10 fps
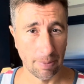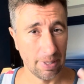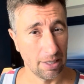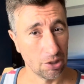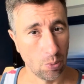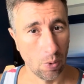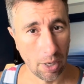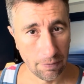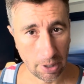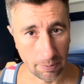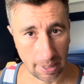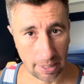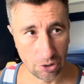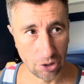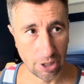I've been in a 12-year
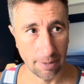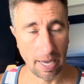relationship.